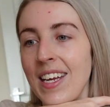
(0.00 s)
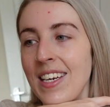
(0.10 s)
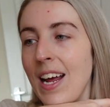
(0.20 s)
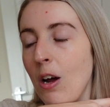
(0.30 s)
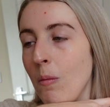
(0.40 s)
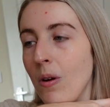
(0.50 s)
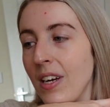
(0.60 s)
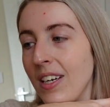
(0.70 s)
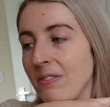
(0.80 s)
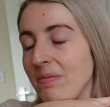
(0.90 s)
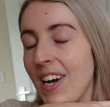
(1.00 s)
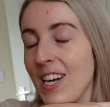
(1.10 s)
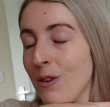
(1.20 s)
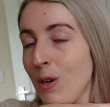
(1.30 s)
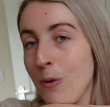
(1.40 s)
And now I'm like, I
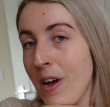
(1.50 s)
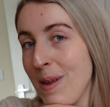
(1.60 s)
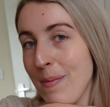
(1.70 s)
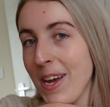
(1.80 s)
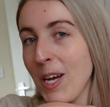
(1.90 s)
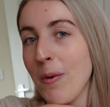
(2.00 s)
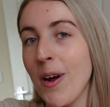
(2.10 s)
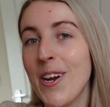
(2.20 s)
don't want to put any makeup on.